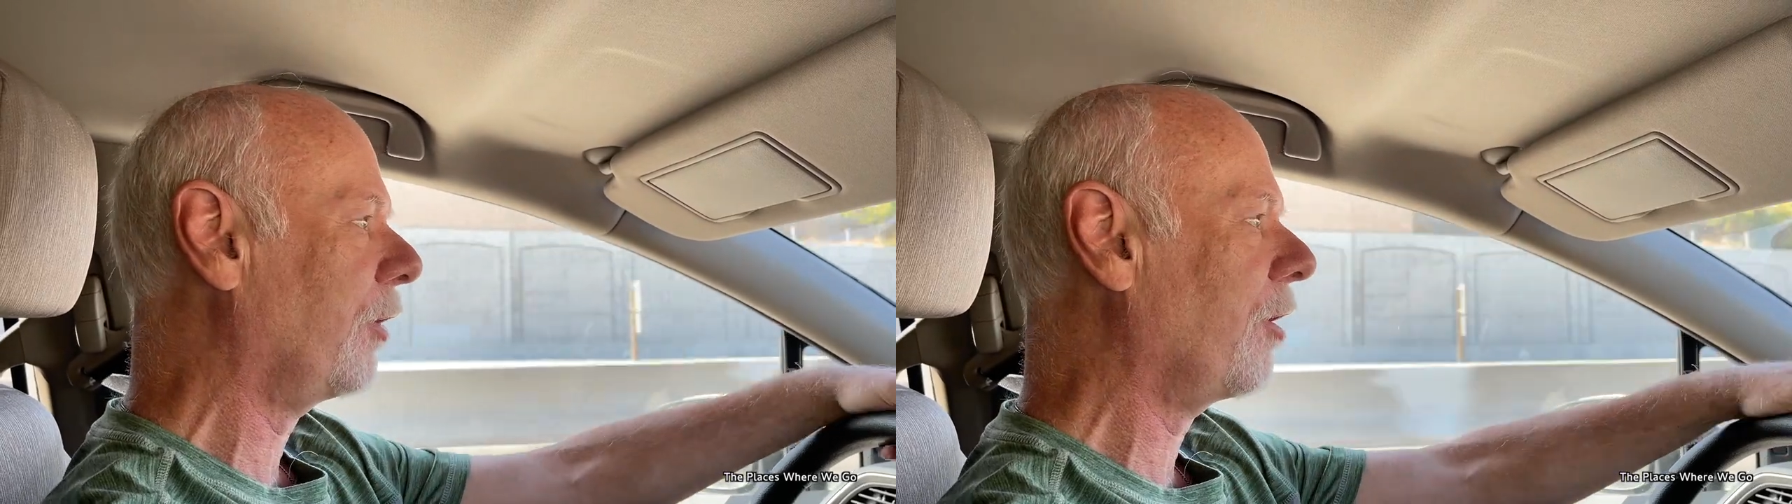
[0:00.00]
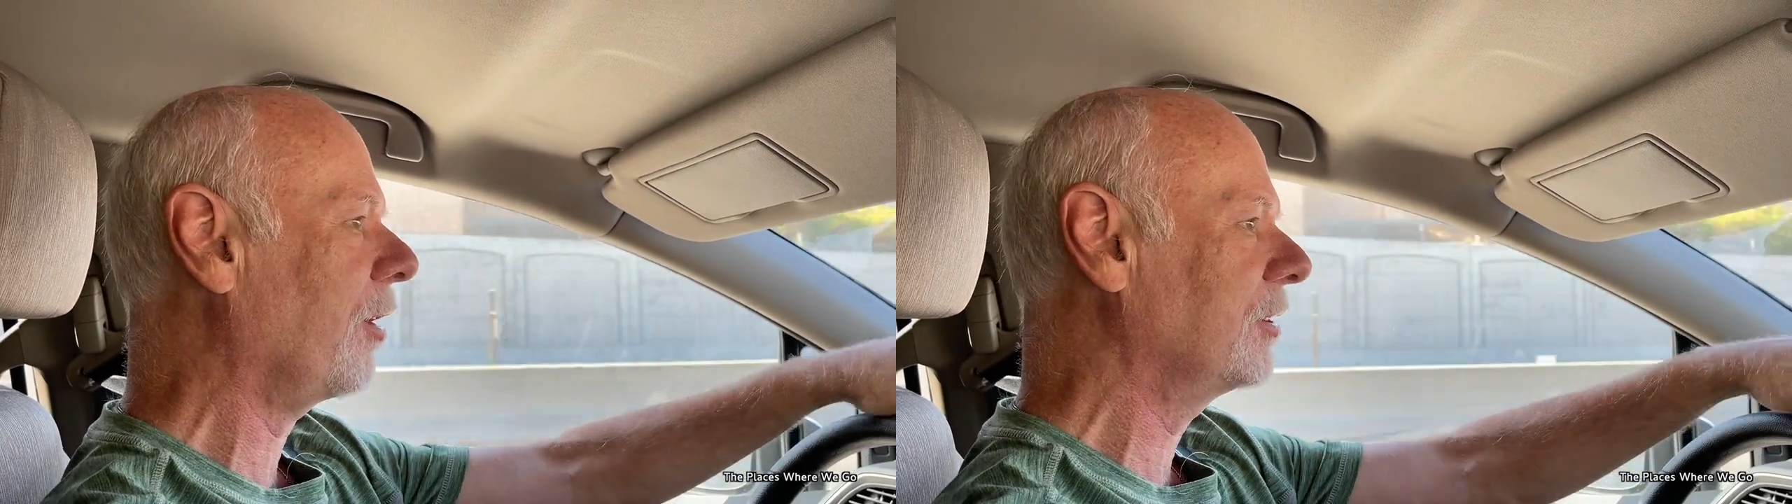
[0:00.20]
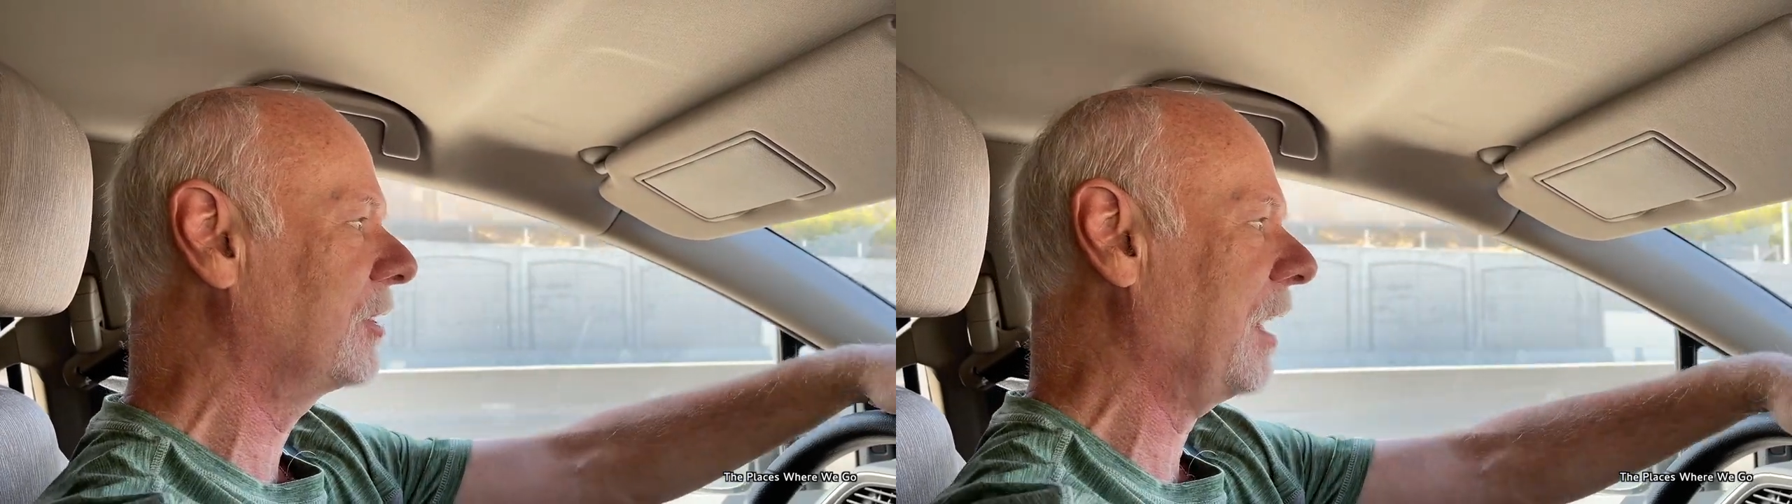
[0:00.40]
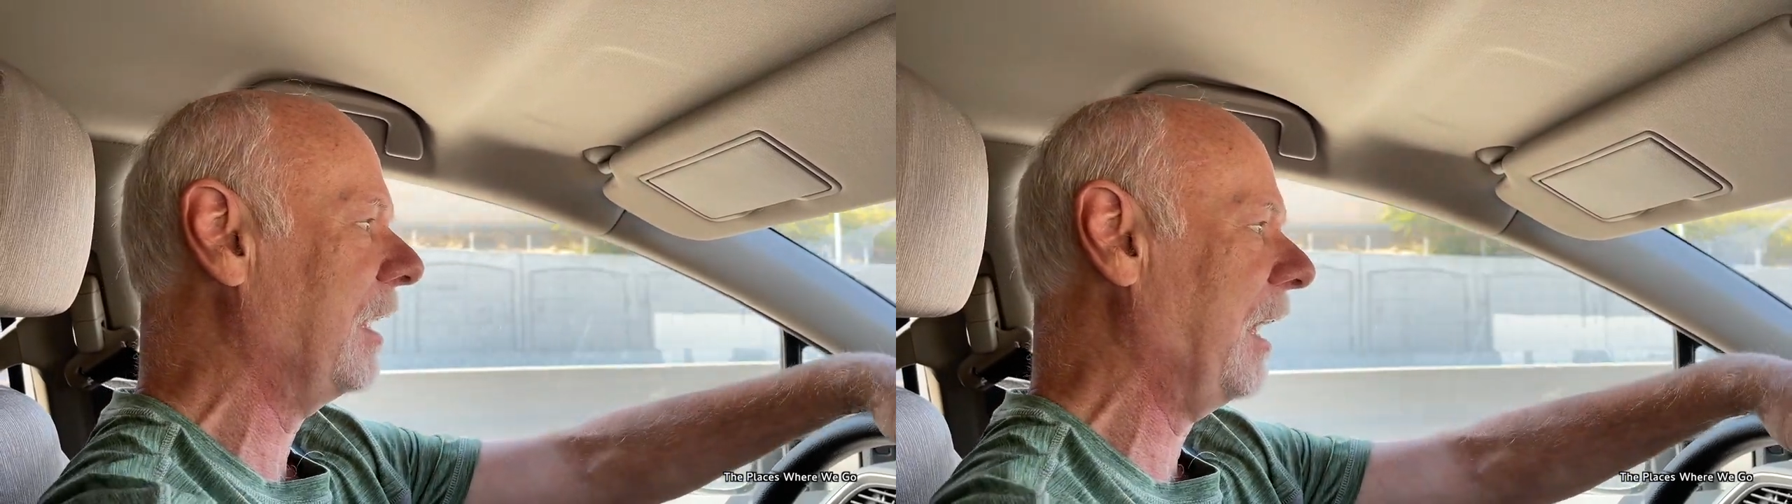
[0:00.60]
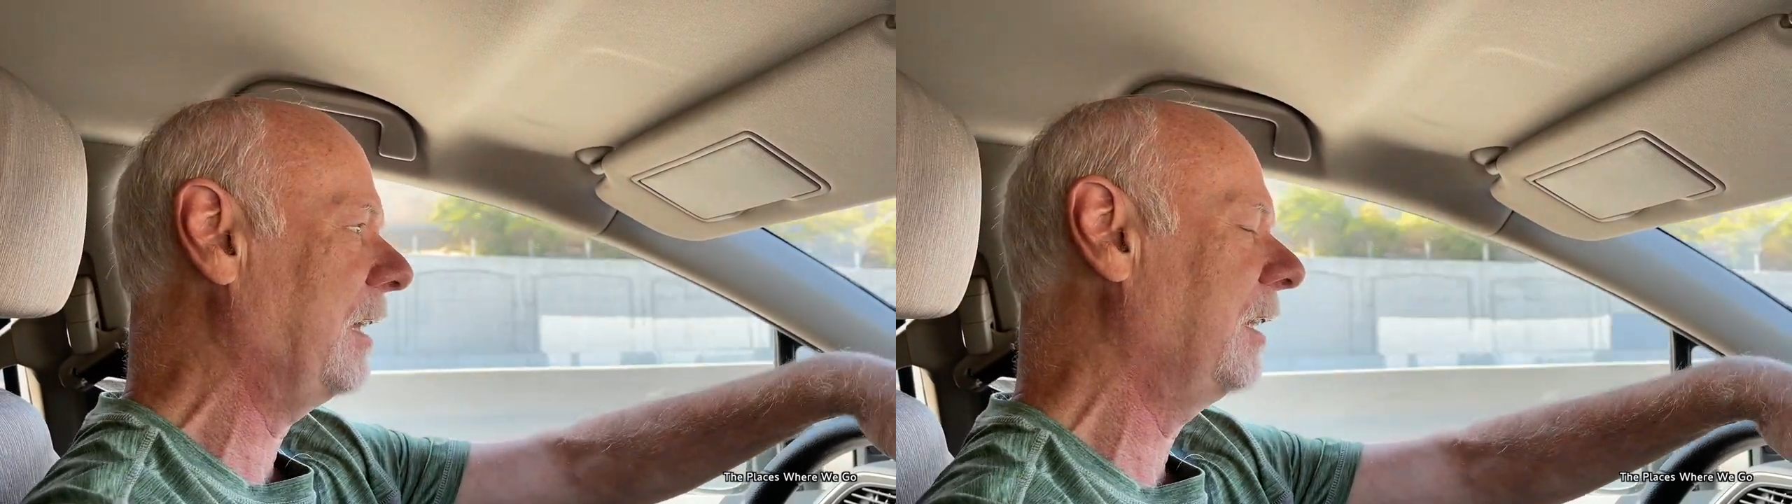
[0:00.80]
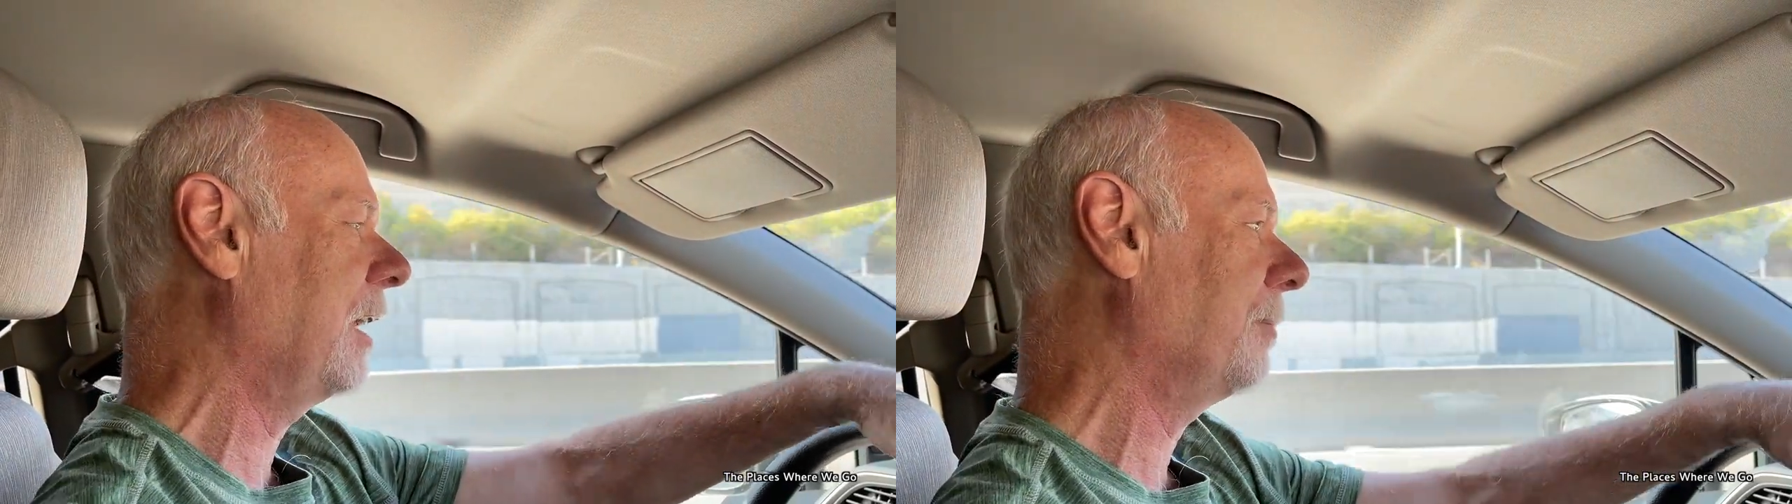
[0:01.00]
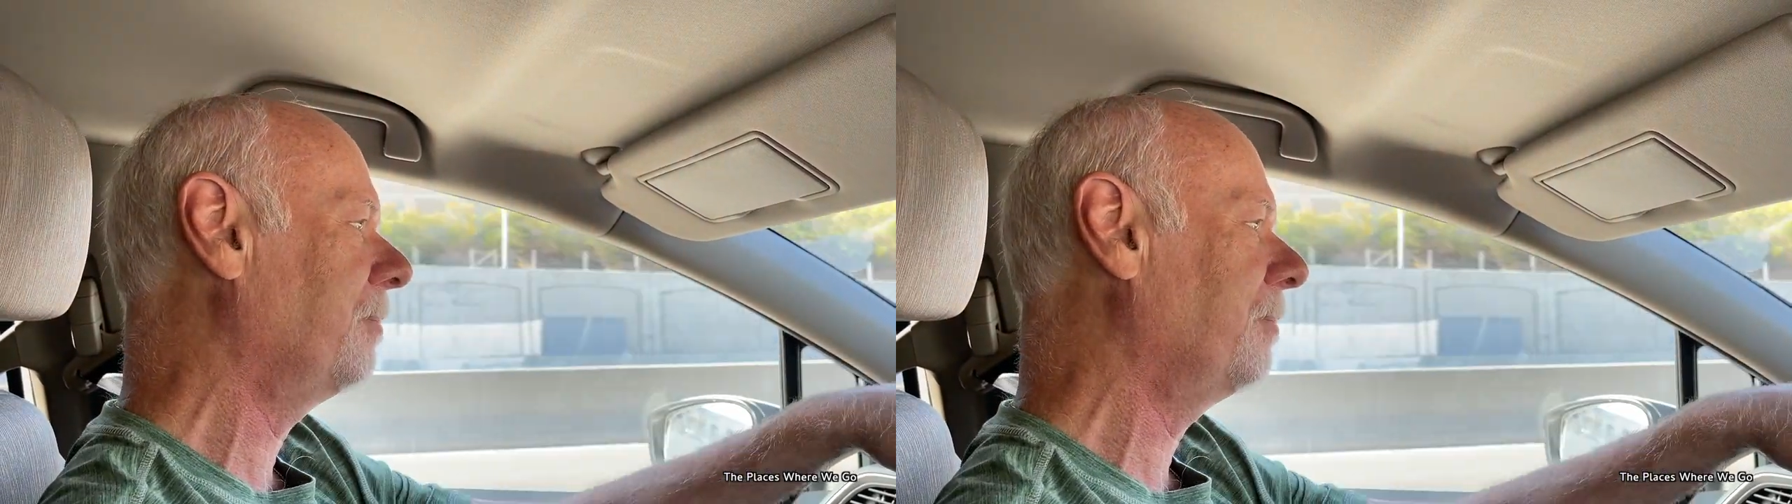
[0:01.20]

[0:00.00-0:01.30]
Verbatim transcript: ours that ended up